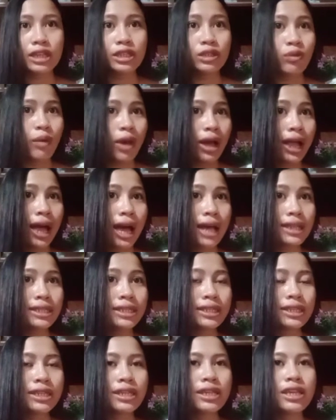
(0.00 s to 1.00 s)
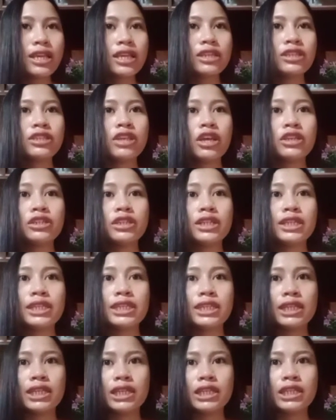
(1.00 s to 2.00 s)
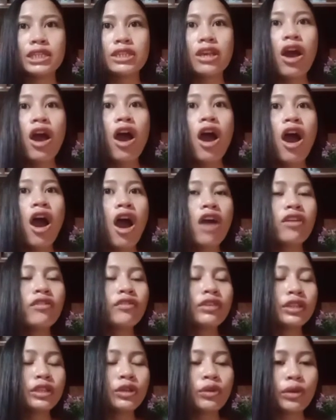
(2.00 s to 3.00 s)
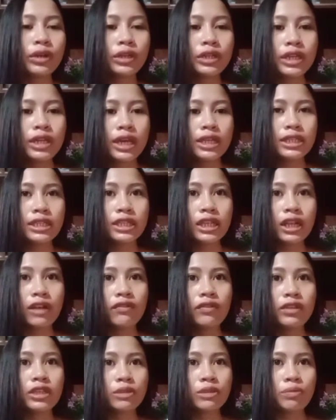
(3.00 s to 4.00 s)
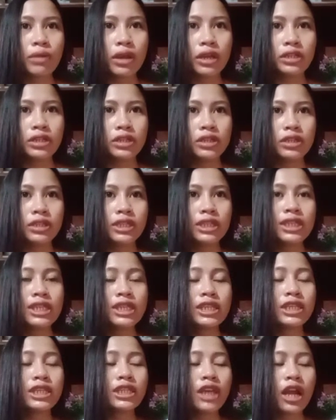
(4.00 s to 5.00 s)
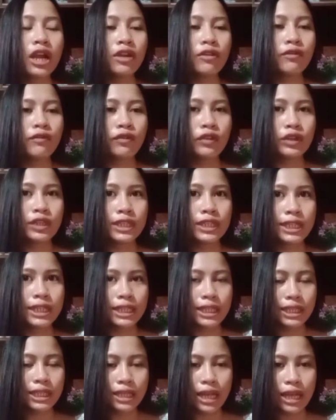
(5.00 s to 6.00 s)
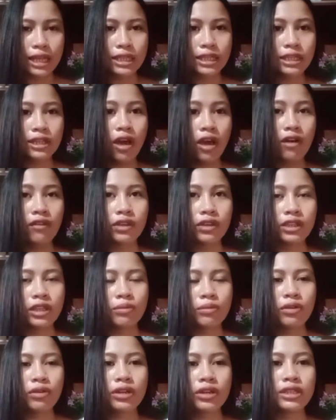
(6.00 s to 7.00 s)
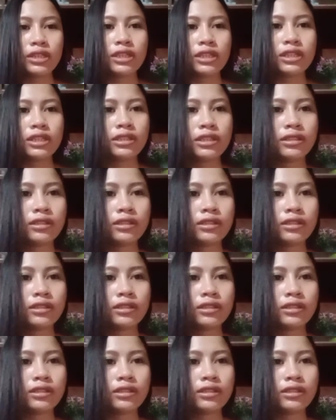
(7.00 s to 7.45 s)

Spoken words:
as well as essential skills of inquiry and self-expressions necessary for citizens of a democracy.